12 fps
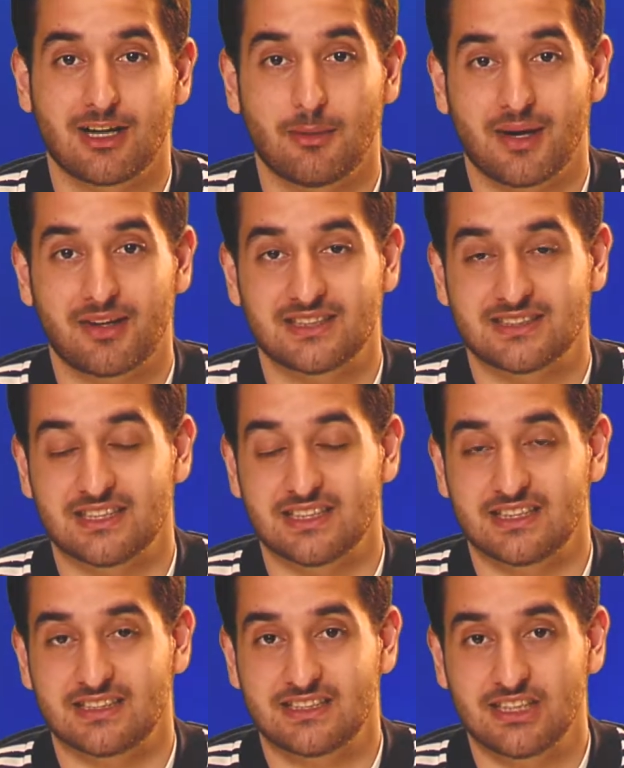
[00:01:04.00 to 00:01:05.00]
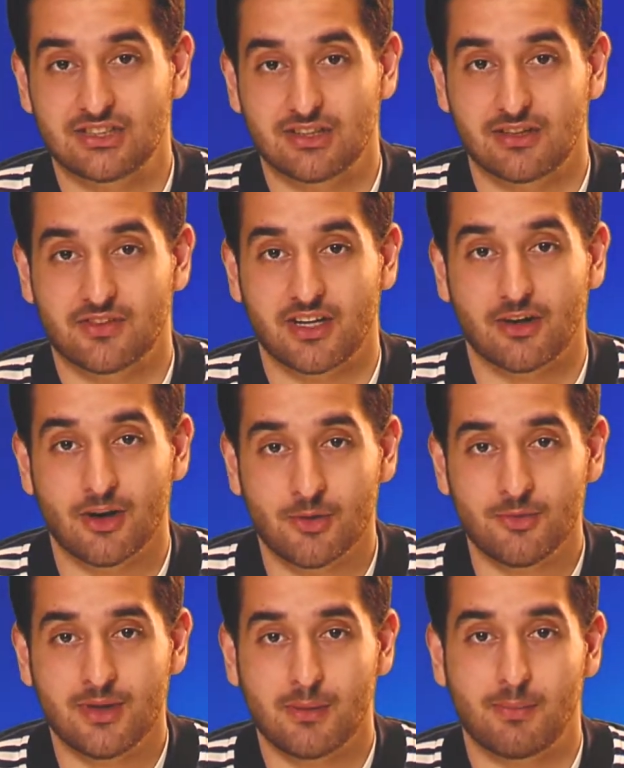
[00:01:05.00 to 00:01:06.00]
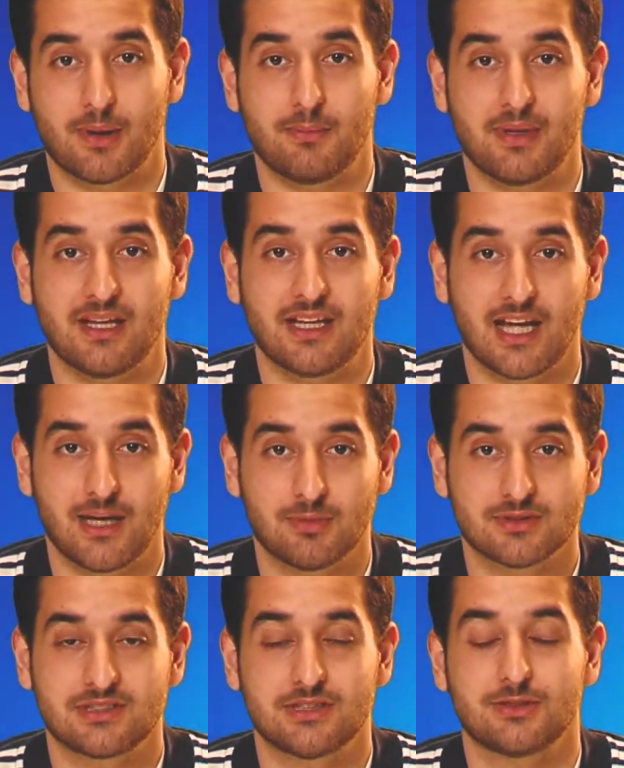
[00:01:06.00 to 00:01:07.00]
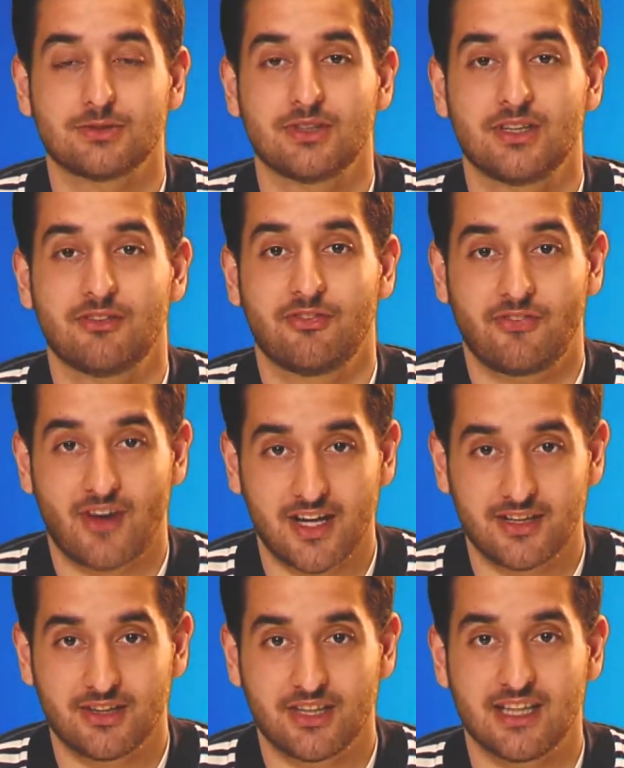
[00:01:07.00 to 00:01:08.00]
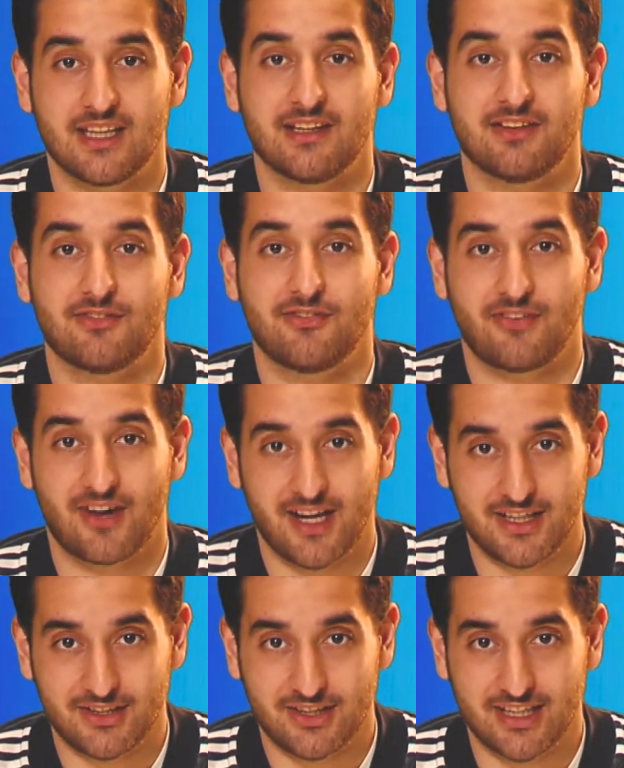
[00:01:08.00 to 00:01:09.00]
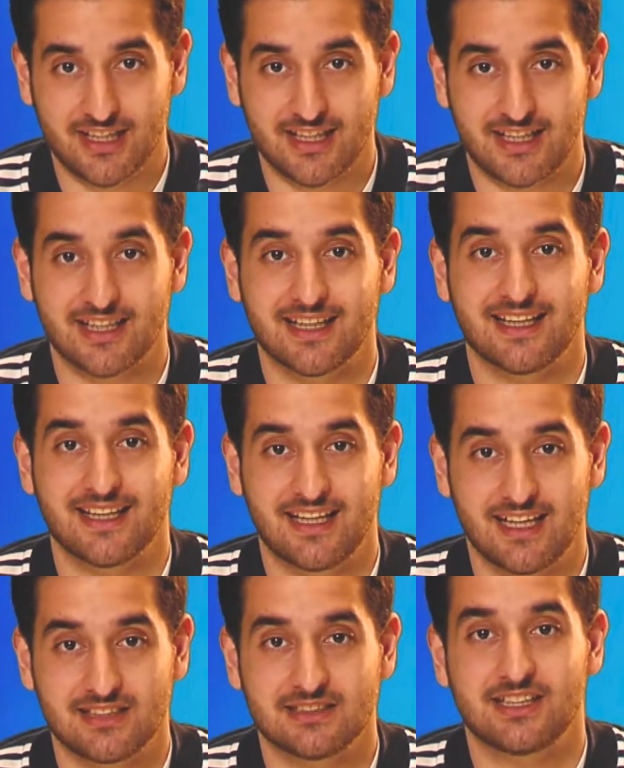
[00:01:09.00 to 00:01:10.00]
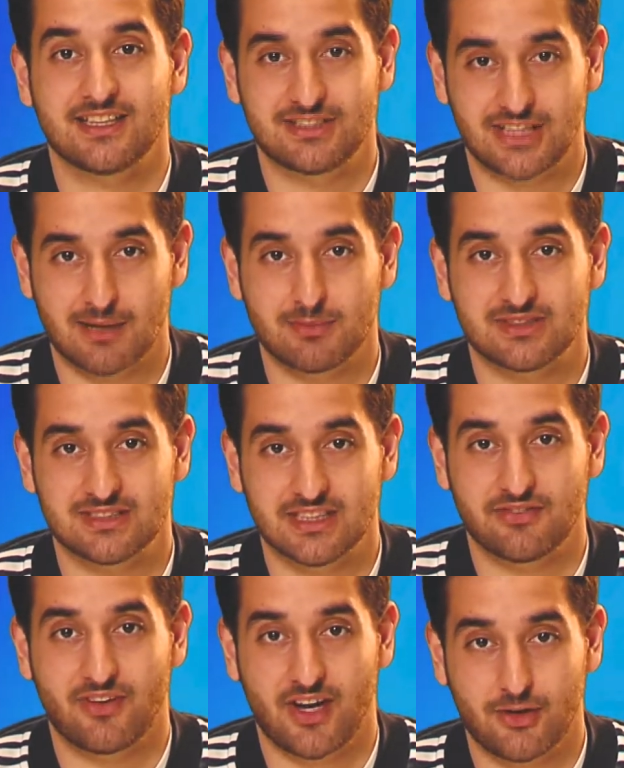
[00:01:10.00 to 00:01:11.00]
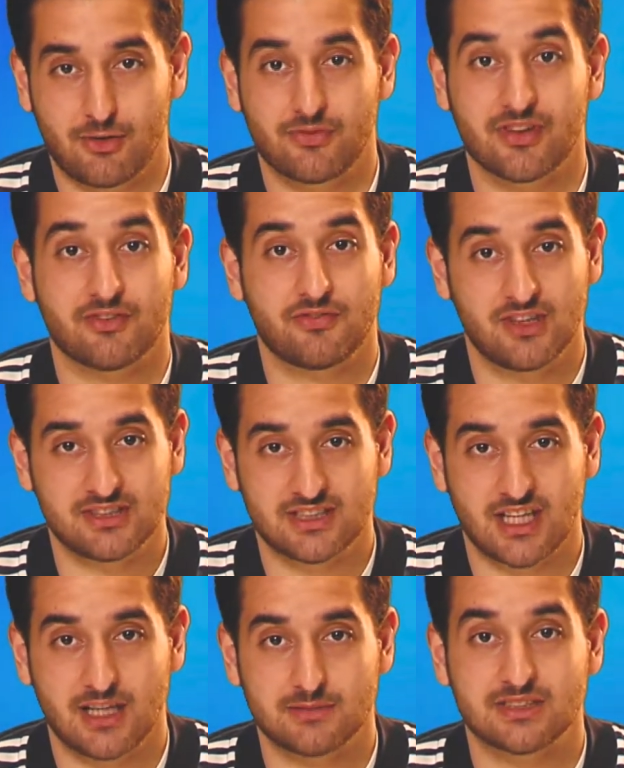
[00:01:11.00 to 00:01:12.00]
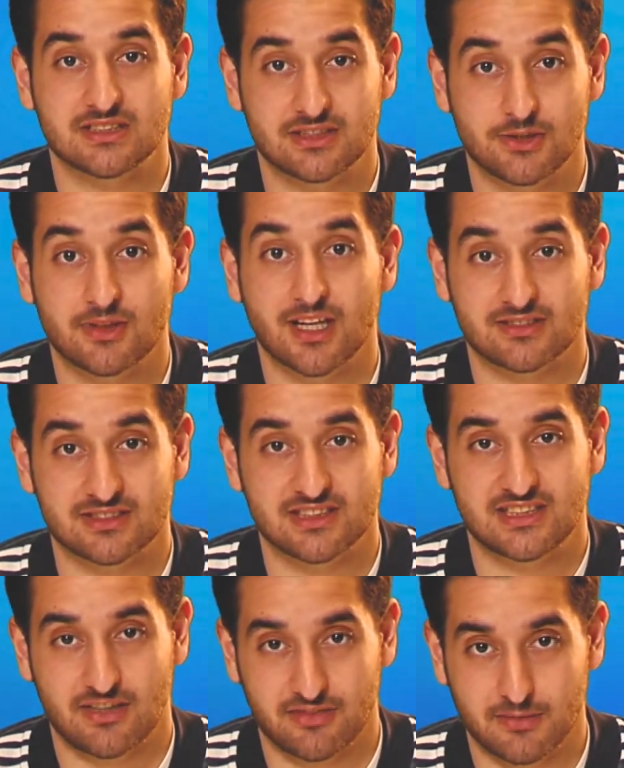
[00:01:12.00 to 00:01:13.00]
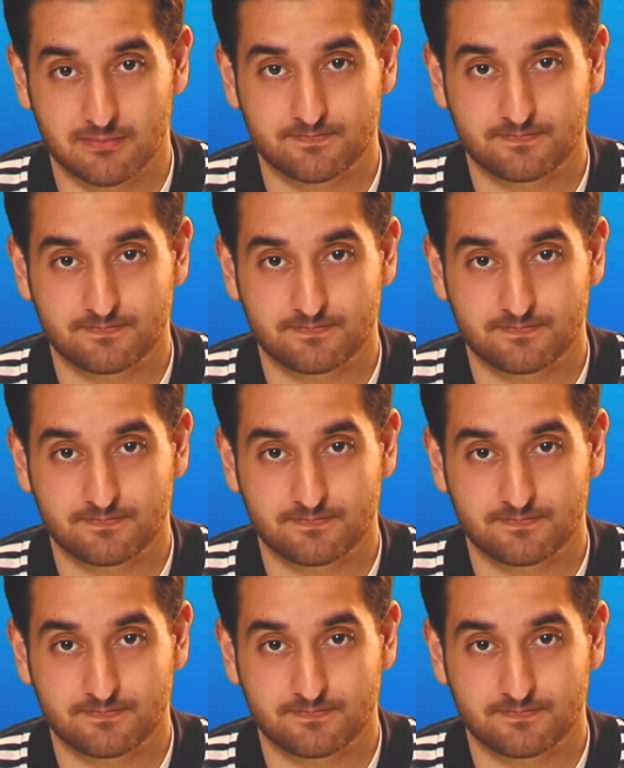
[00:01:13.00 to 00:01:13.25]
come out as a decision of their own, but being able to finally get to the Champions League final for the first time since 2007.